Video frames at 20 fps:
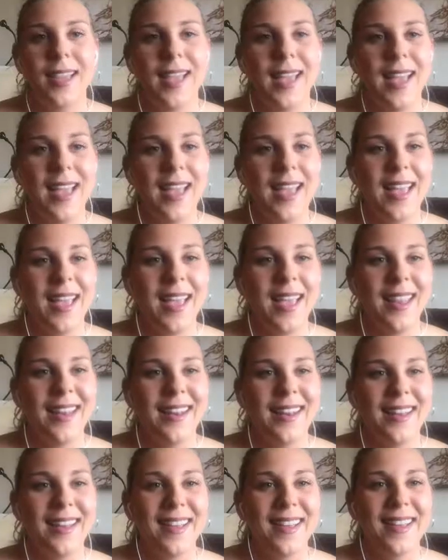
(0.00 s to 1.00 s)

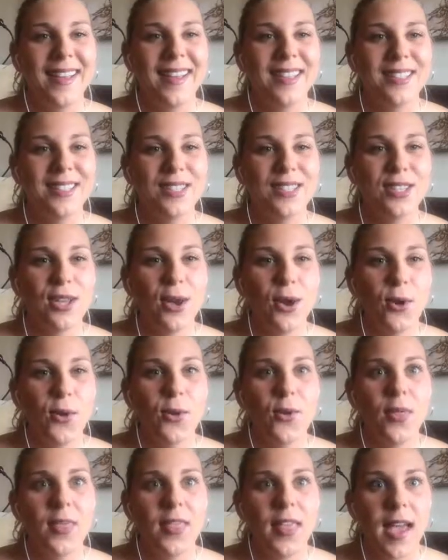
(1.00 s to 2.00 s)
And
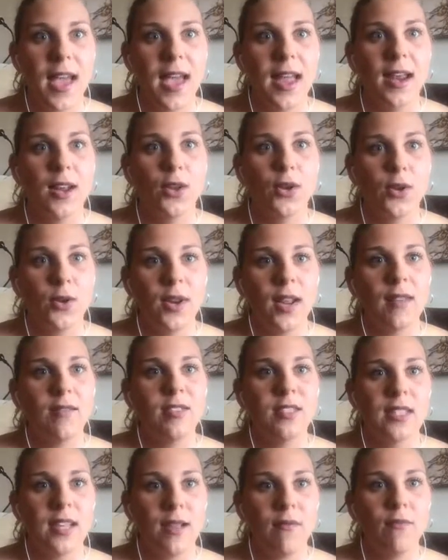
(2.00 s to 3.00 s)
so that could have
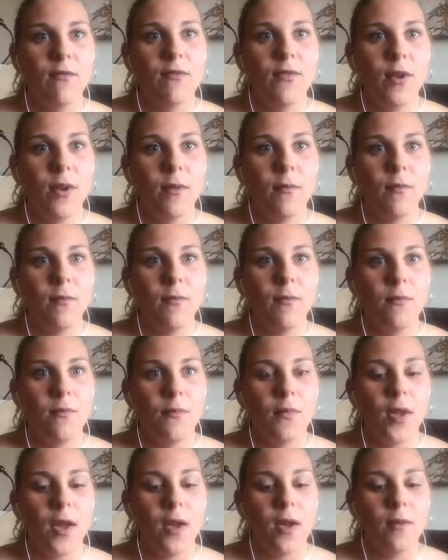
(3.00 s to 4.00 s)
stemmed from,
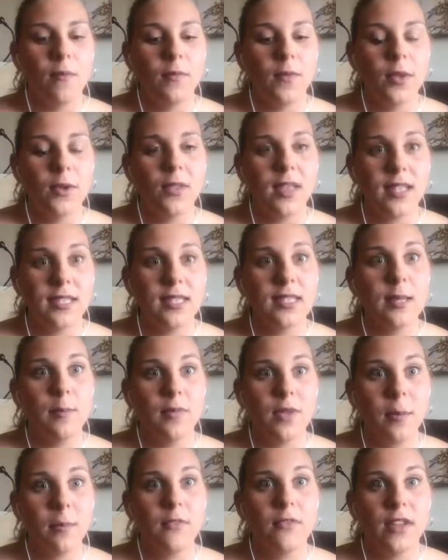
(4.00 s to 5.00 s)
that sleep
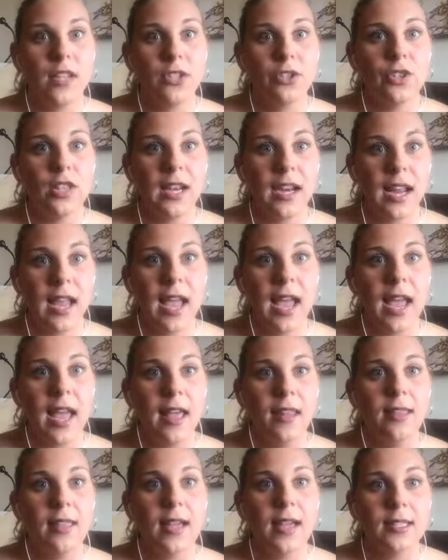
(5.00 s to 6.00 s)
deprivation that I
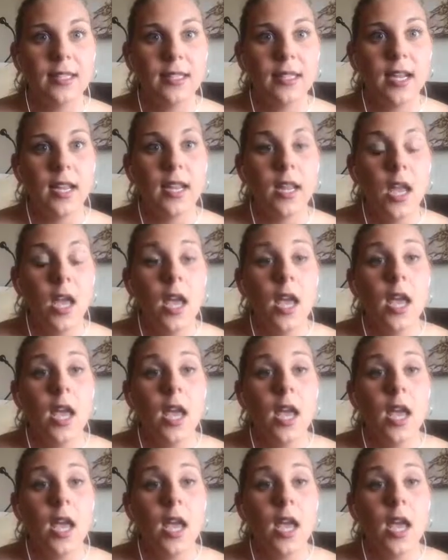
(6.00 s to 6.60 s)
had last night